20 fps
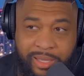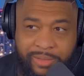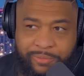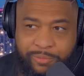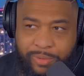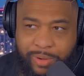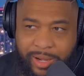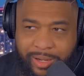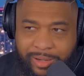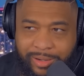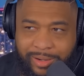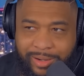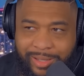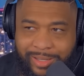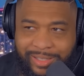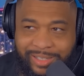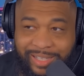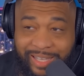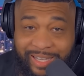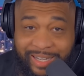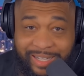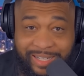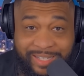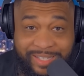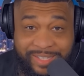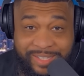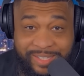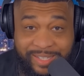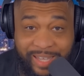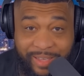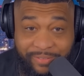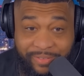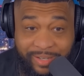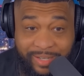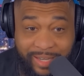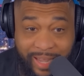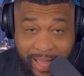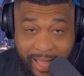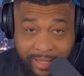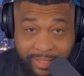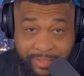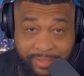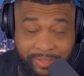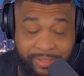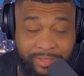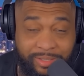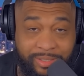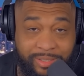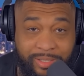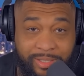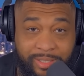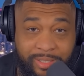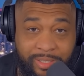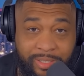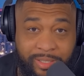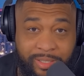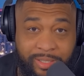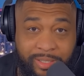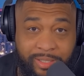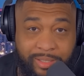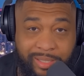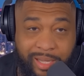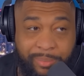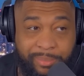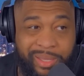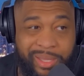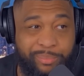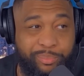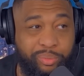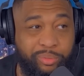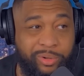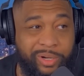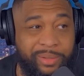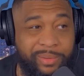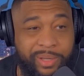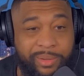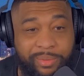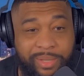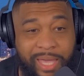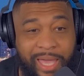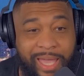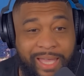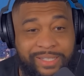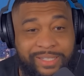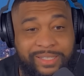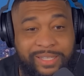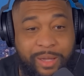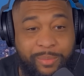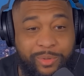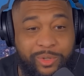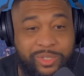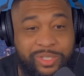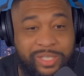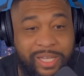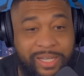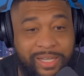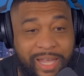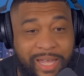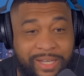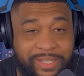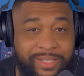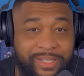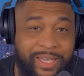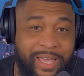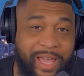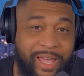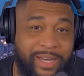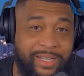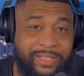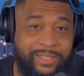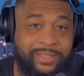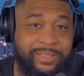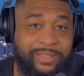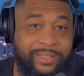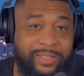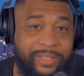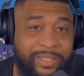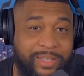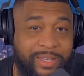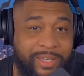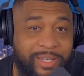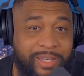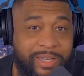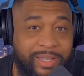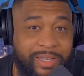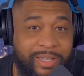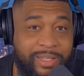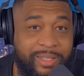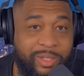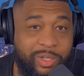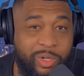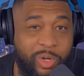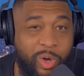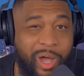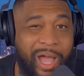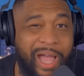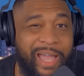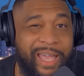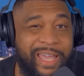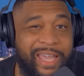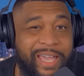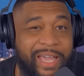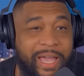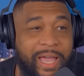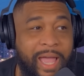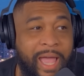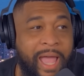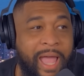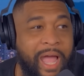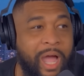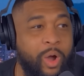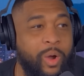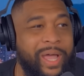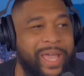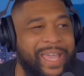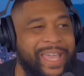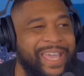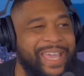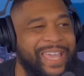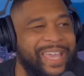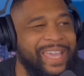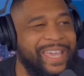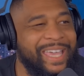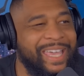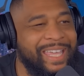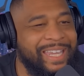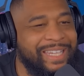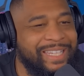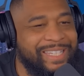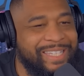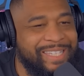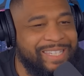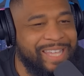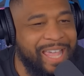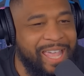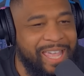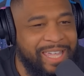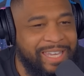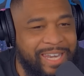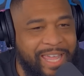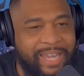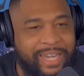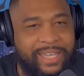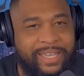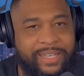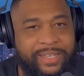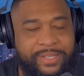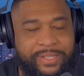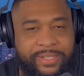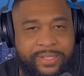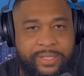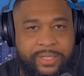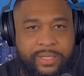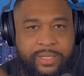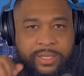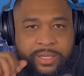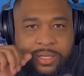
If regular unleaded is seven dollars that means premium gas is almost ten dollars a gallon. You know how how insane that is?